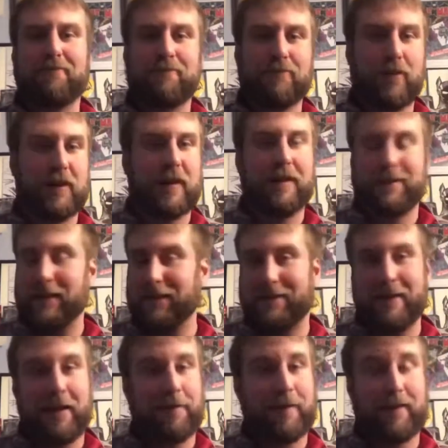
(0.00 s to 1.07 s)
but it's
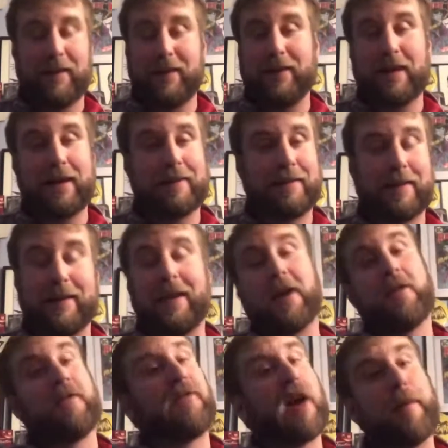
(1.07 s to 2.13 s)
definitely not on
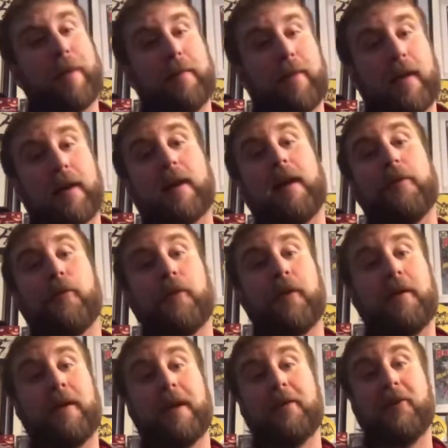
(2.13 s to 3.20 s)
the chopping block
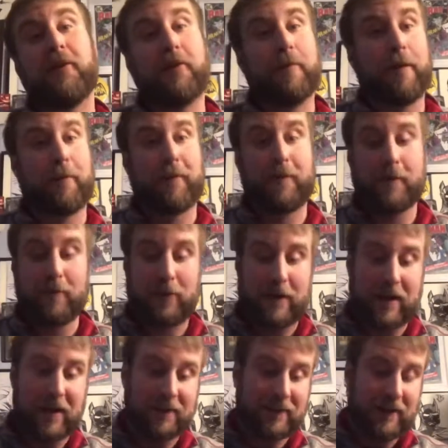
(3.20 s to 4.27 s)
anymore, as you remember from the
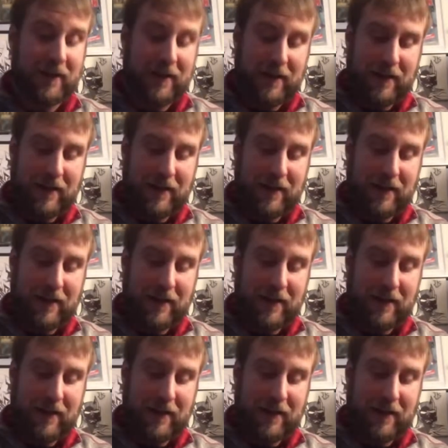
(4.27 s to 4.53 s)
past.